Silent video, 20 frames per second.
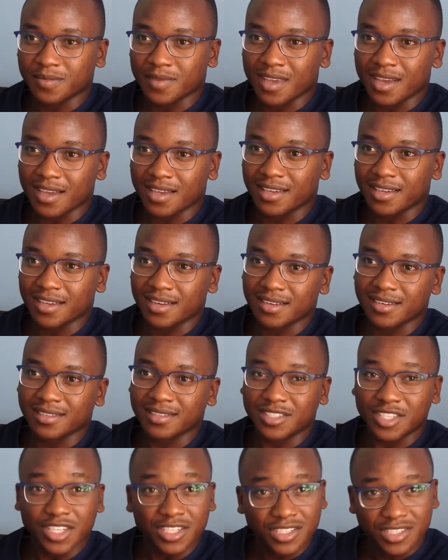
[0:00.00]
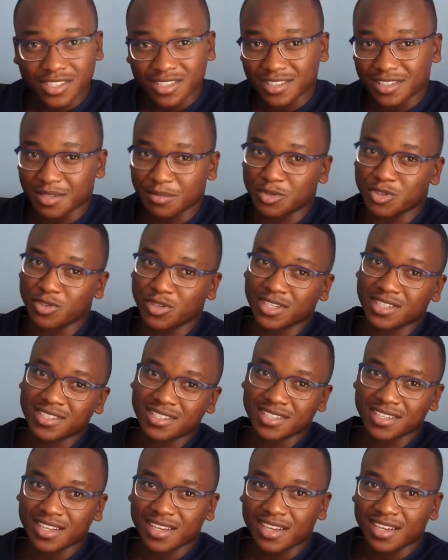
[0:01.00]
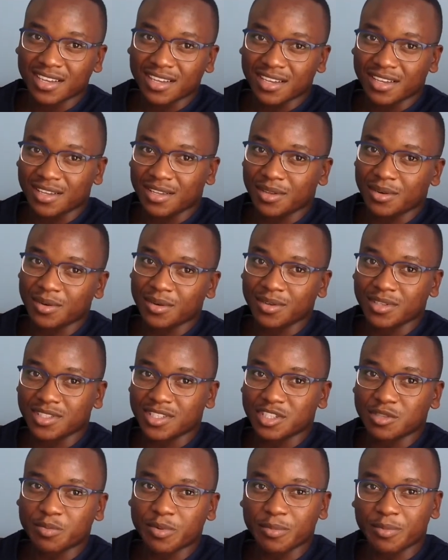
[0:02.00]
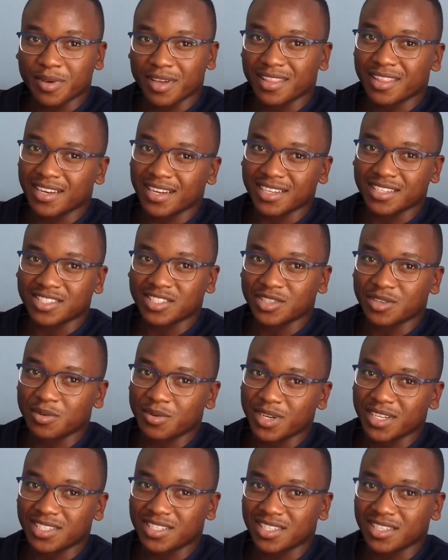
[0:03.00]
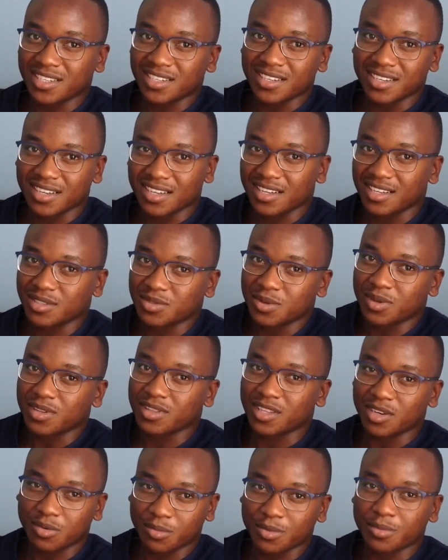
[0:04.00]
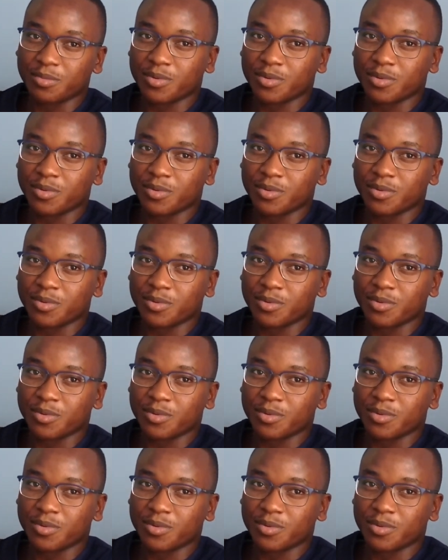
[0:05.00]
I can teach some students, you know, and just prepare the next generation as well. That'll be